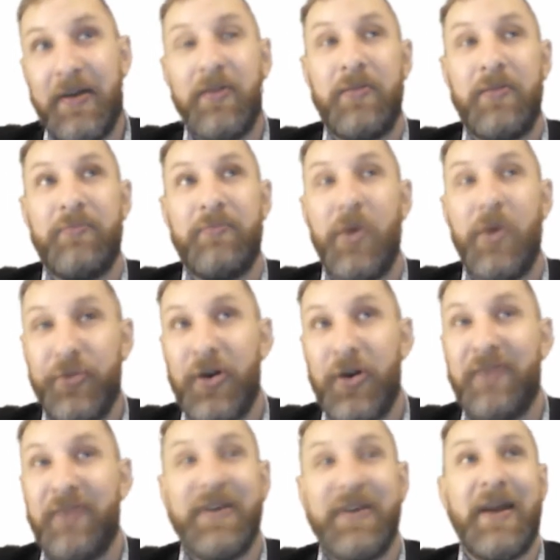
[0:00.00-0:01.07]
most
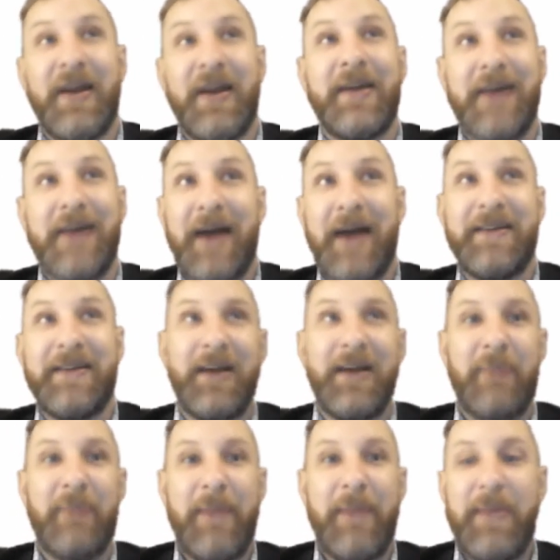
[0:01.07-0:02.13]
often, not done by
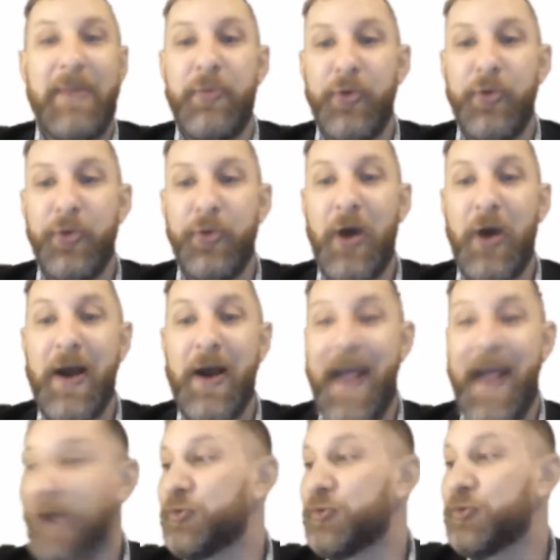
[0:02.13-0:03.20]
people who are
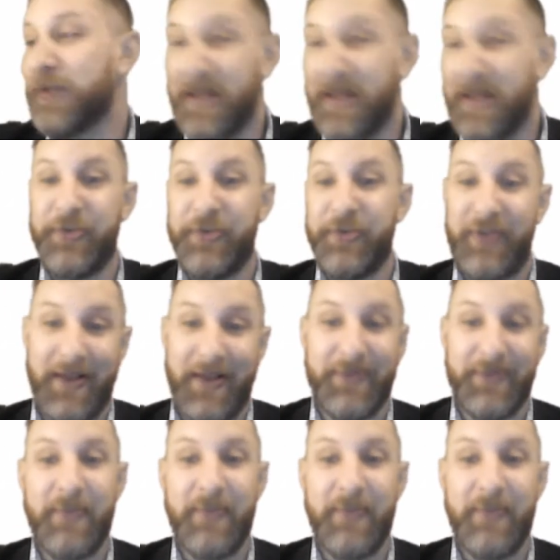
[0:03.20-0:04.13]
actually intersex.